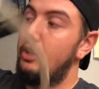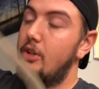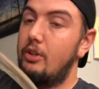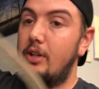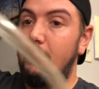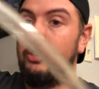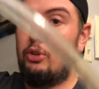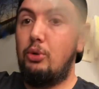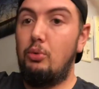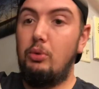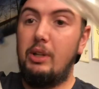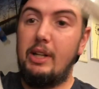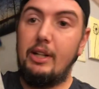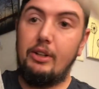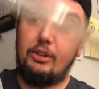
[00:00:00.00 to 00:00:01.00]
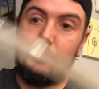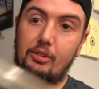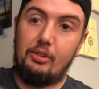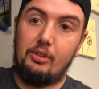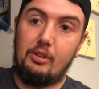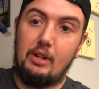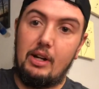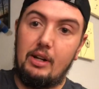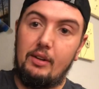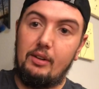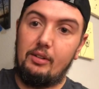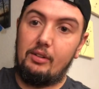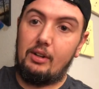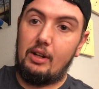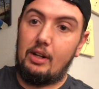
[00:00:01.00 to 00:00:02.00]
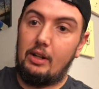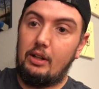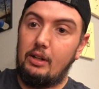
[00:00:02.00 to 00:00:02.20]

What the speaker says: You get 2 liters out of this guy.